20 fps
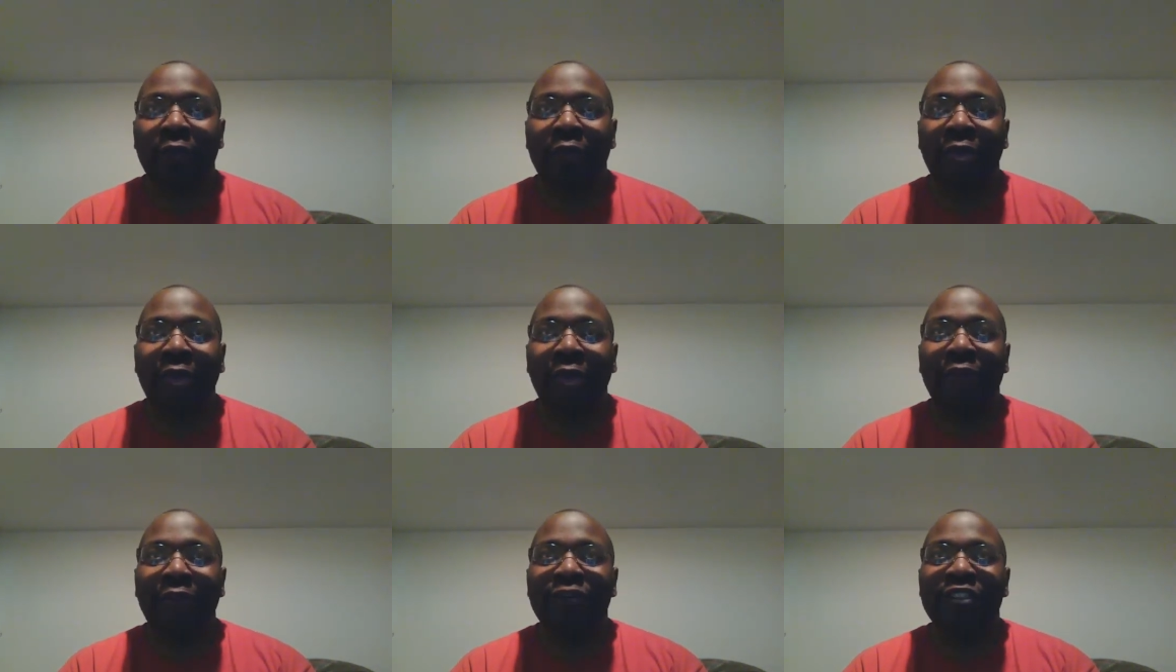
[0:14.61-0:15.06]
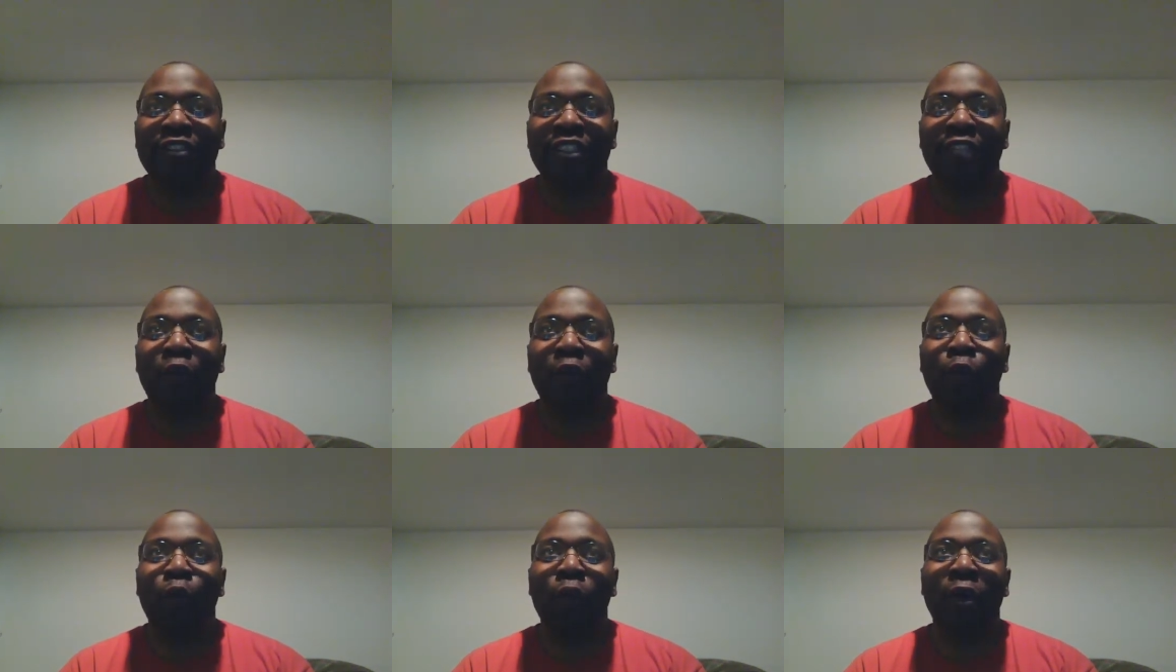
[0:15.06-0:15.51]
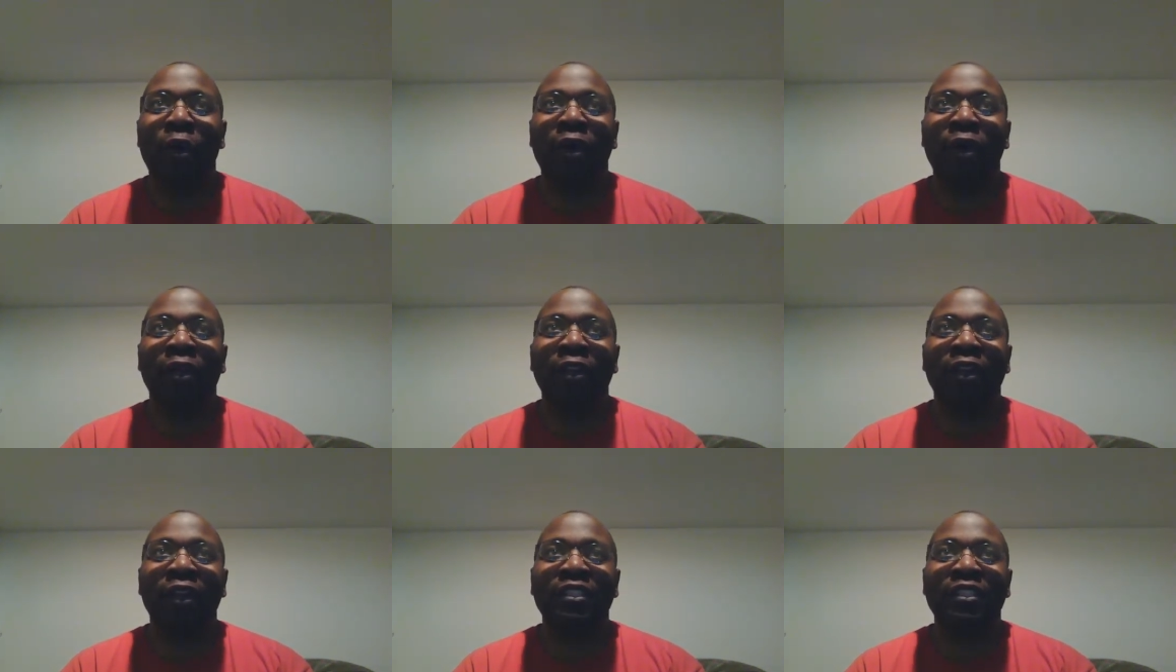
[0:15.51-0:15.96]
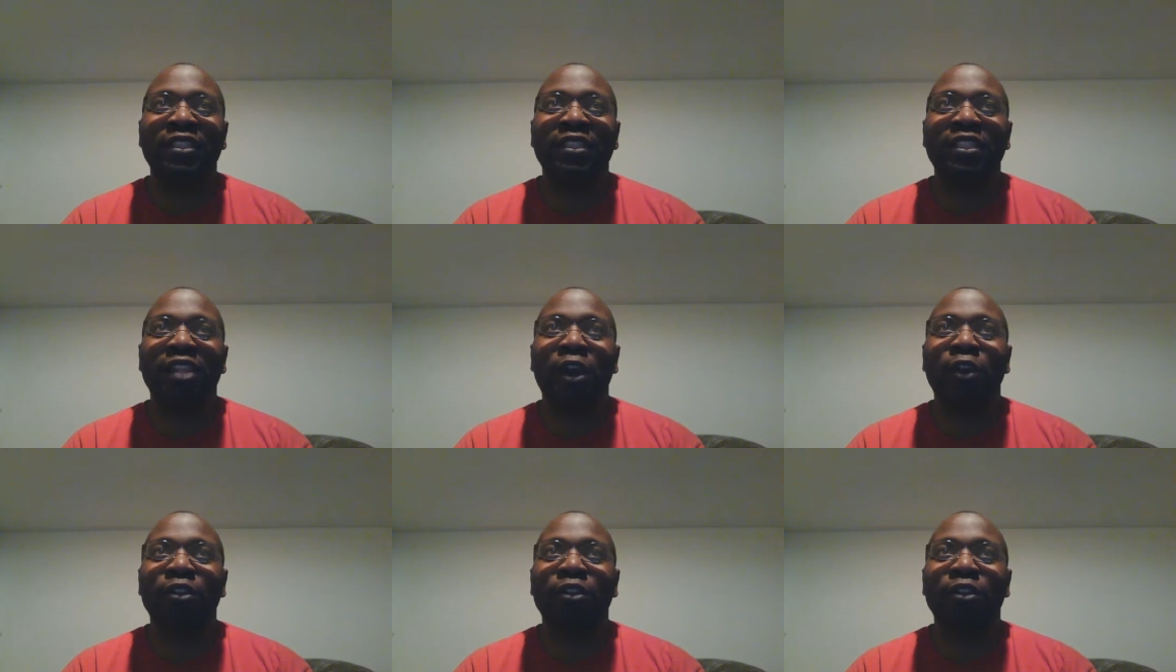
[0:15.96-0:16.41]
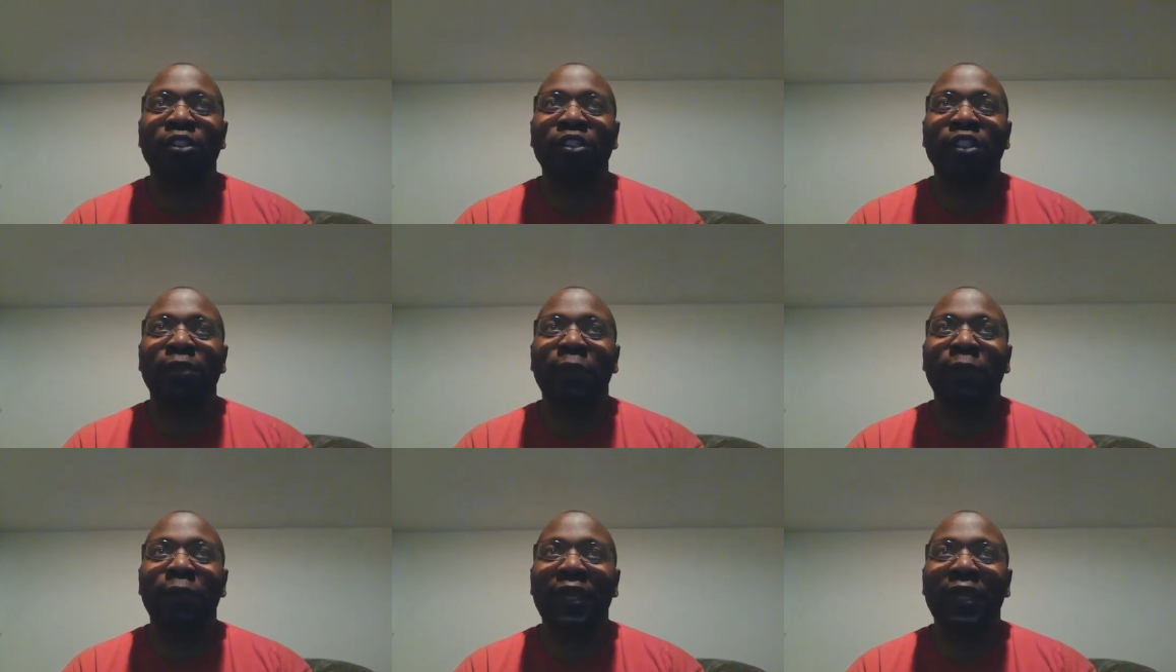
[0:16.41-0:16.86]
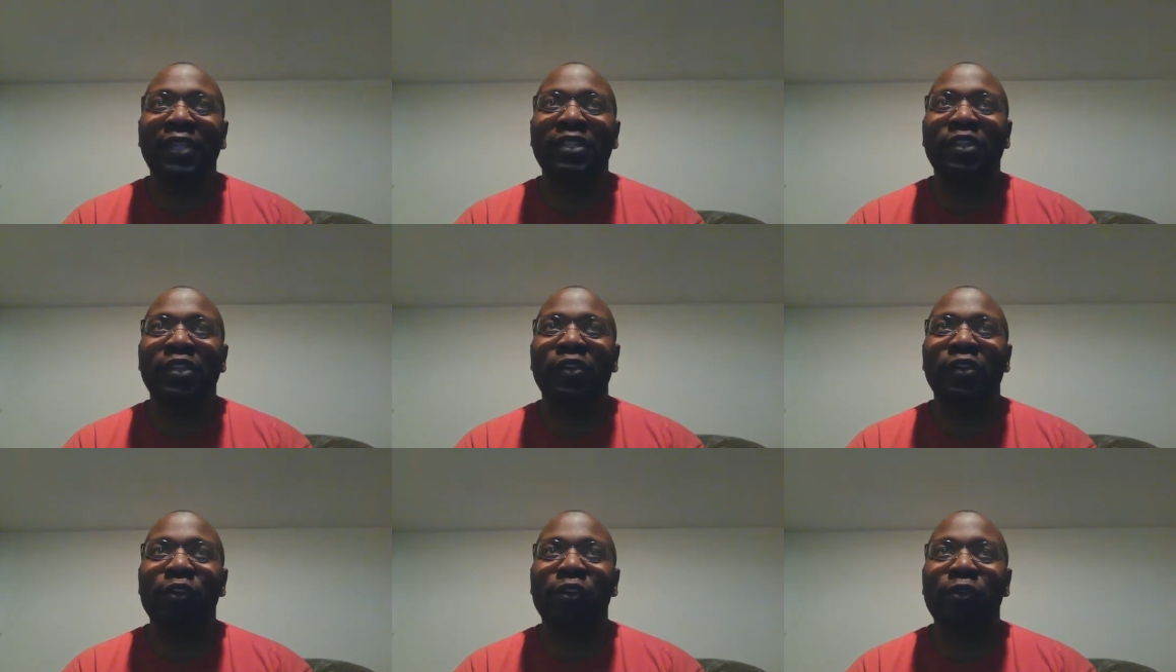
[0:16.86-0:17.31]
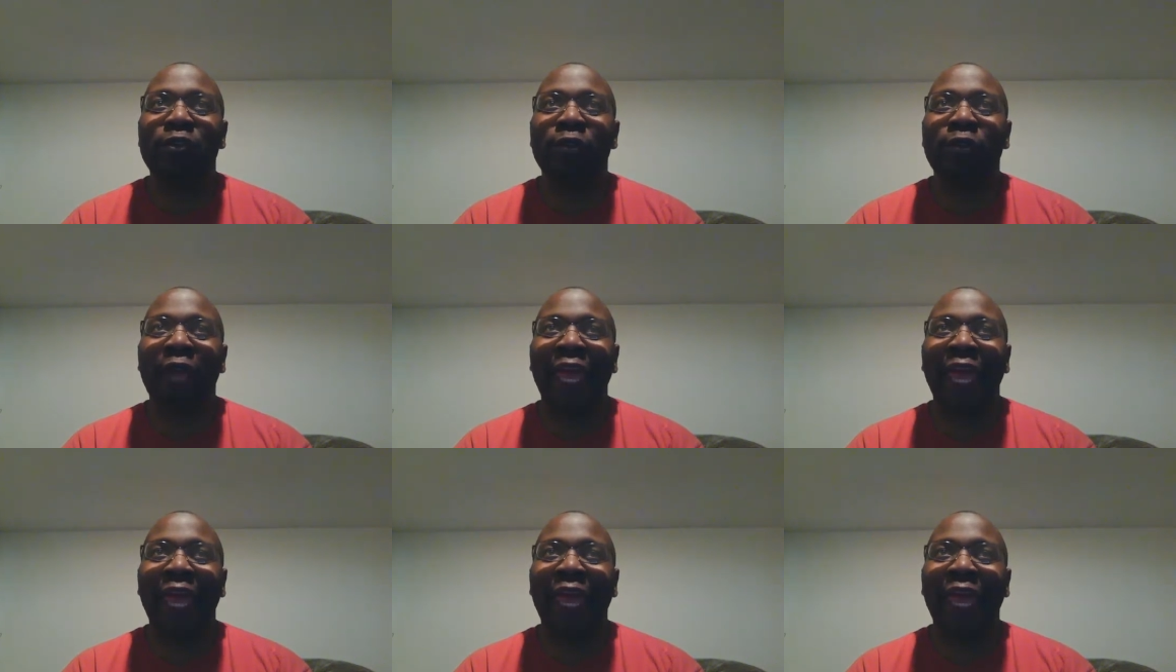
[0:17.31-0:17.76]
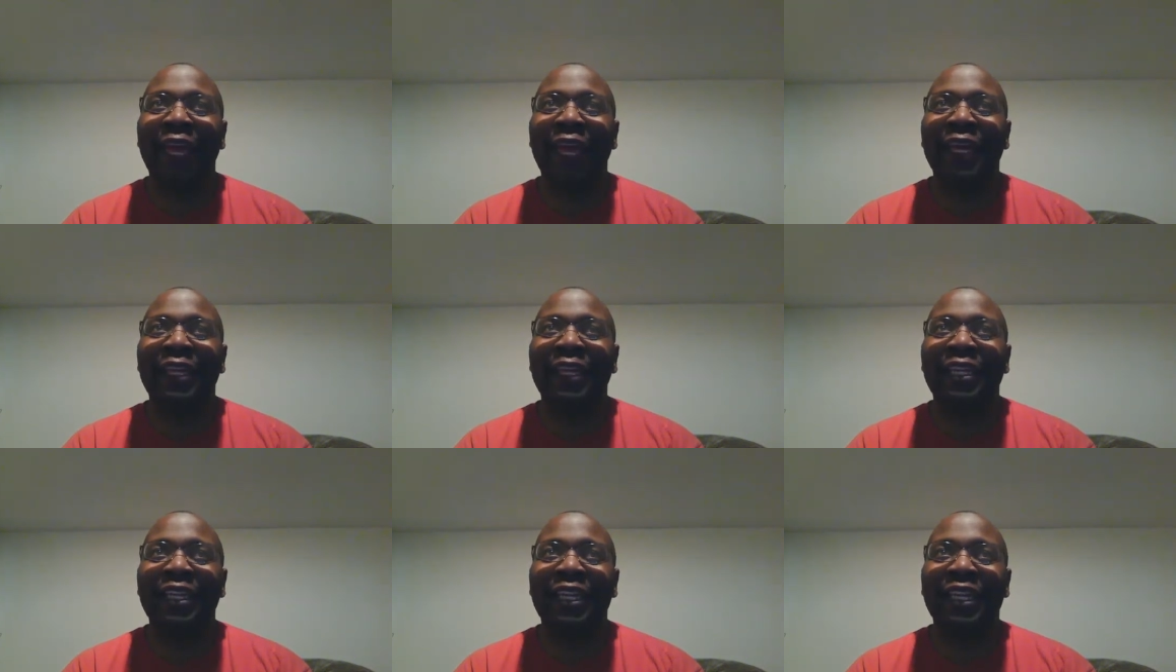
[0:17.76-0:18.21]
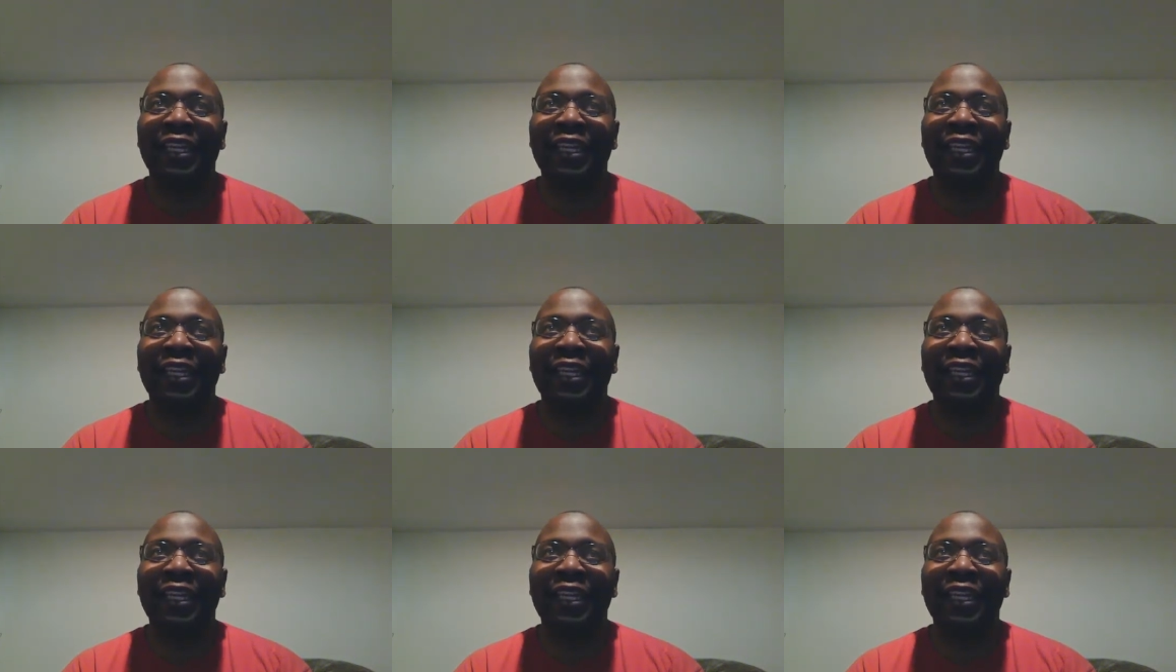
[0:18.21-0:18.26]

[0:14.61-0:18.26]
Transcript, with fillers: if someone starts to speak to you and